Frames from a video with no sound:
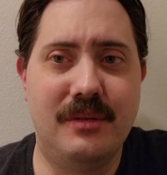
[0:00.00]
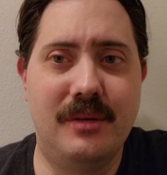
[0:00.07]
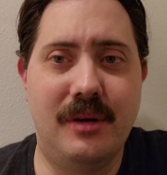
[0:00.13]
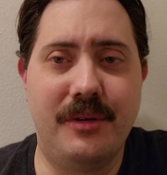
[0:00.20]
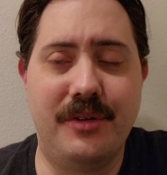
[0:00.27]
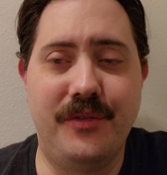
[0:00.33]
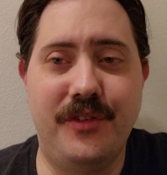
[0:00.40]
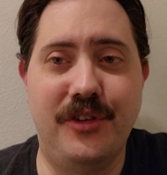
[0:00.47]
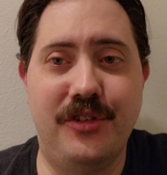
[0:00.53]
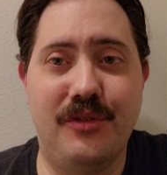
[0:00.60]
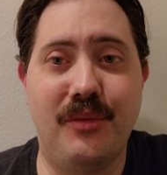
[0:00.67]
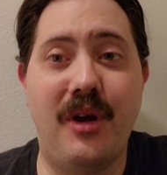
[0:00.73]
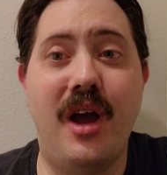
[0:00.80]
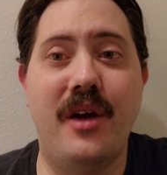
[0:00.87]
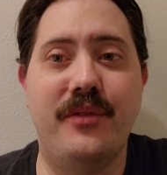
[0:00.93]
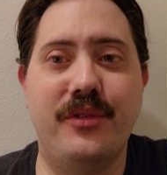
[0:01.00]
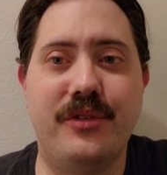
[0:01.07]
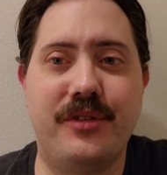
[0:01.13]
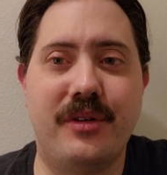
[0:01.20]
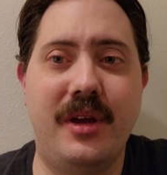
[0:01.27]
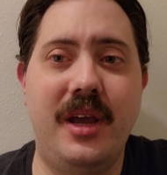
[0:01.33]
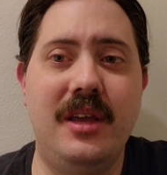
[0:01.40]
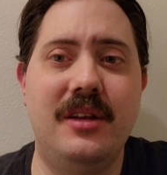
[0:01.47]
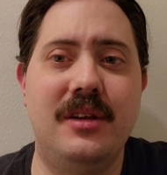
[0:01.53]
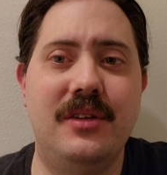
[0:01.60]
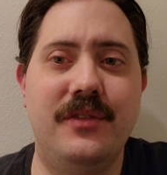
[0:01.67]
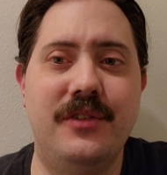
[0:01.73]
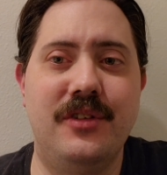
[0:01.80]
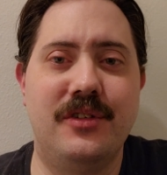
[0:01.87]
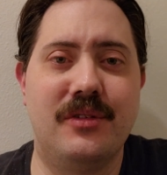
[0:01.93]
Our division rivals, our hated
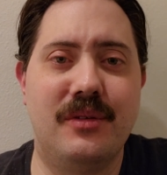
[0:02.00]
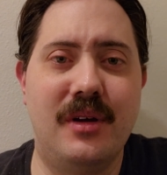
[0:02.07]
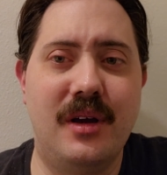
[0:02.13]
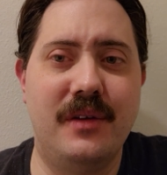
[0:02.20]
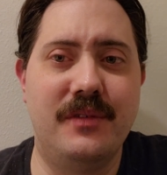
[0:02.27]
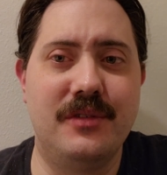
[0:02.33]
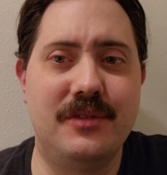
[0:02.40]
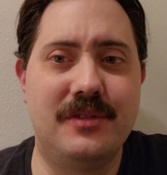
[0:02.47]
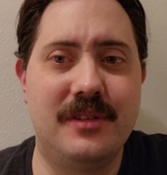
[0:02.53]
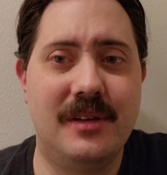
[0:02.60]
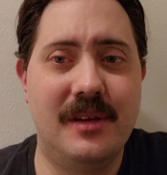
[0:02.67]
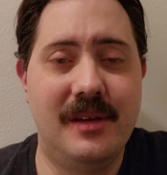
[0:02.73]
division rivals.